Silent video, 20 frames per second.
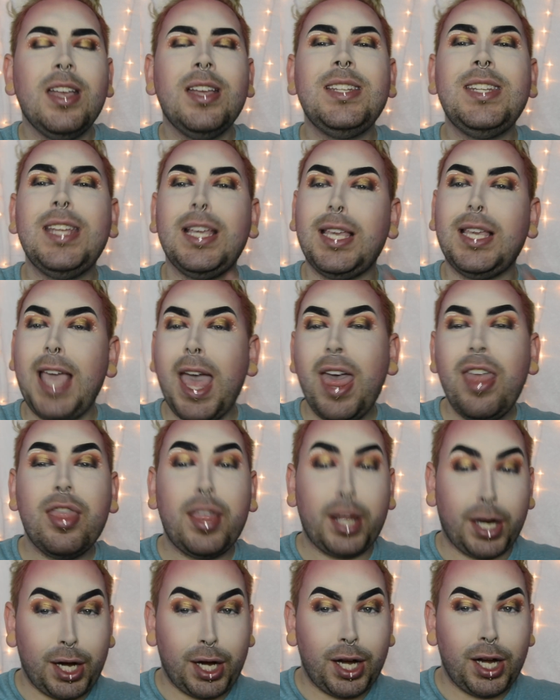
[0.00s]

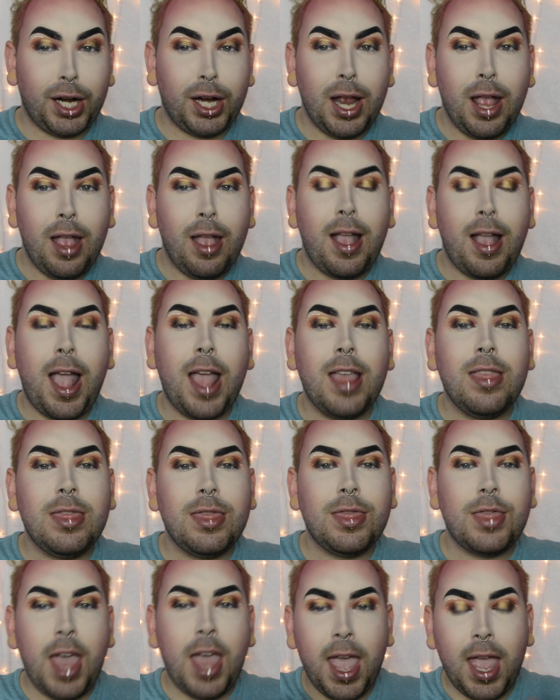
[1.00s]
together, and
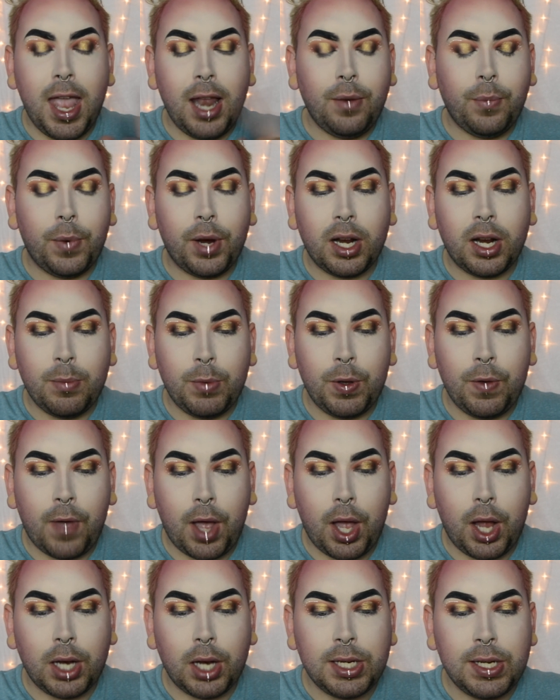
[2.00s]
then we're going to move
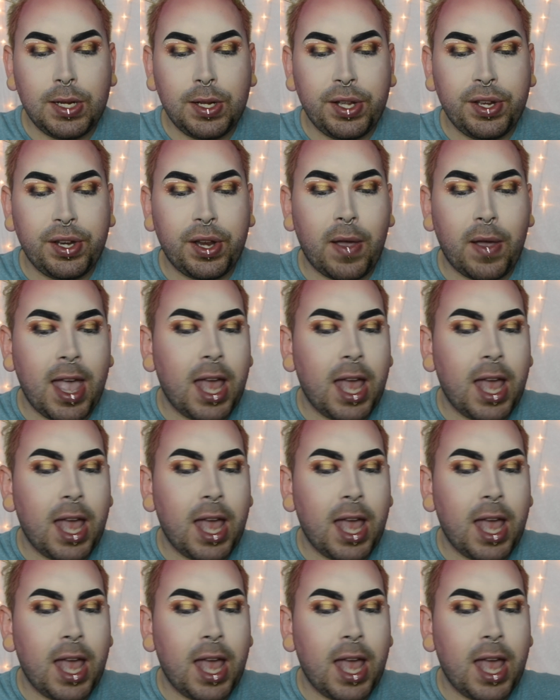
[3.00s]
on to, you know,